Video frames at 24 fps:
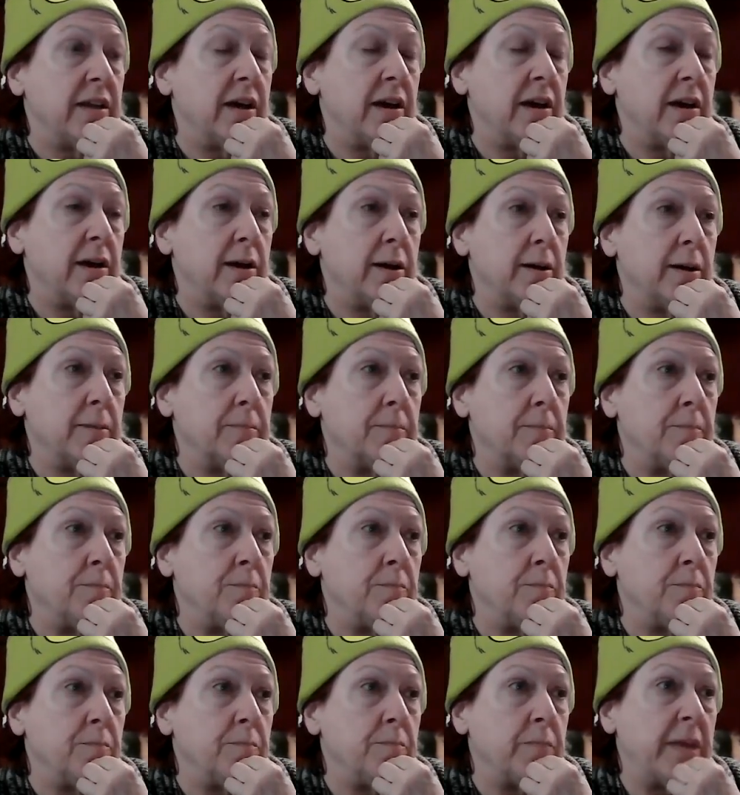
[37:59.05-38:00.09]

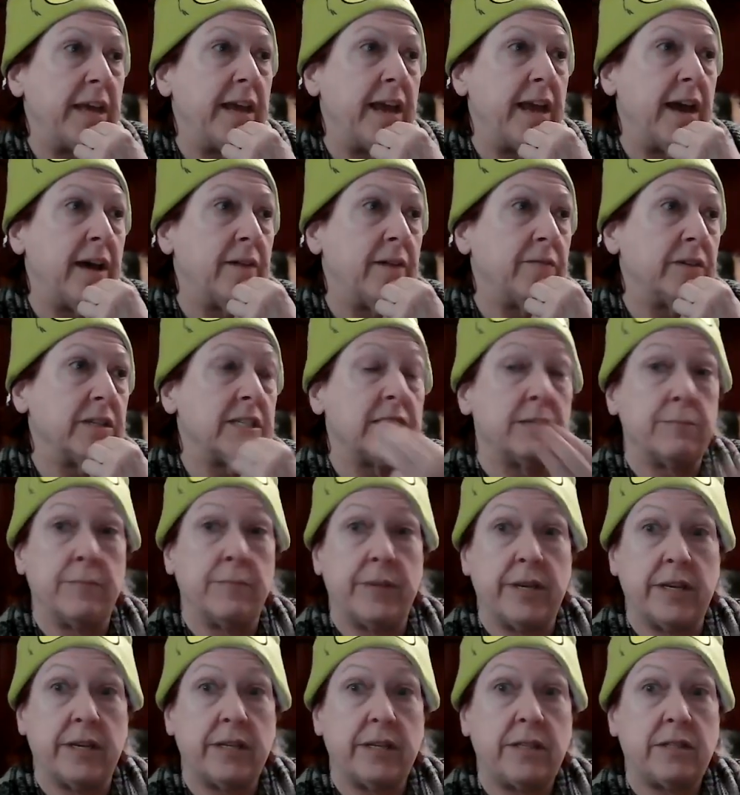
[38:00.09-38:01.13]
They have a
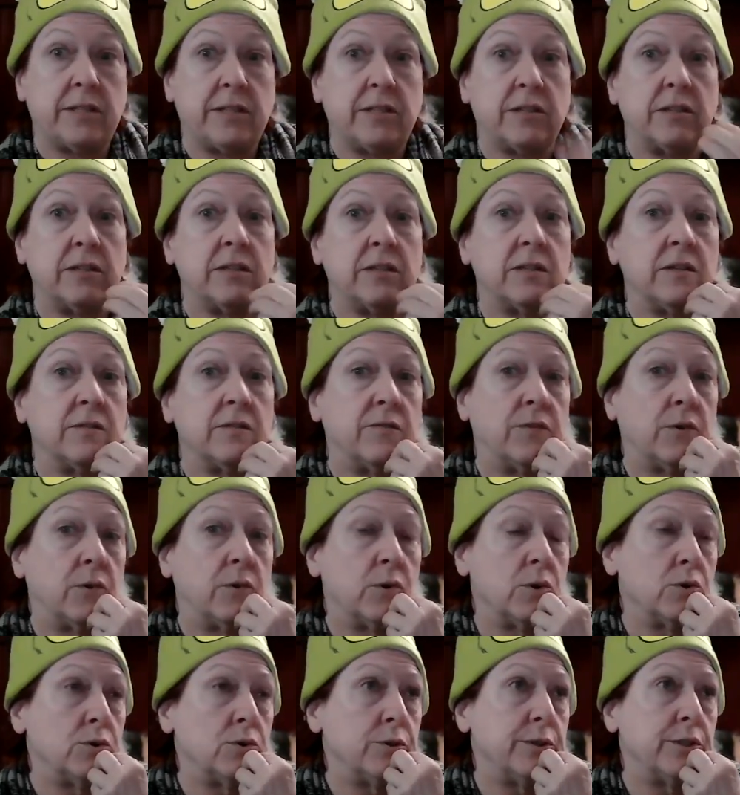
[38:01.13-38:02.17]
Smith's for
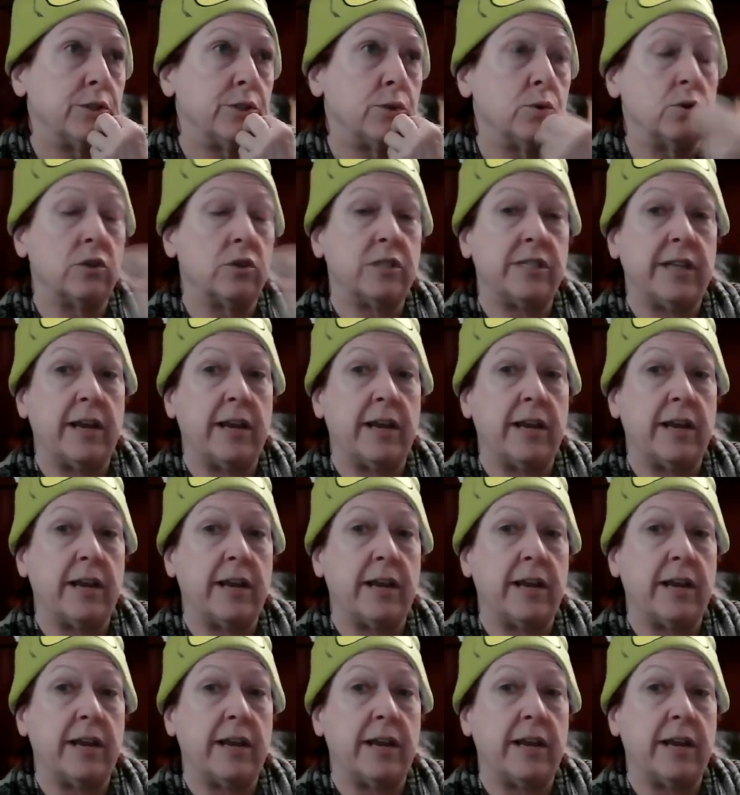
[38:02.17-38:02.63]
grocery stores.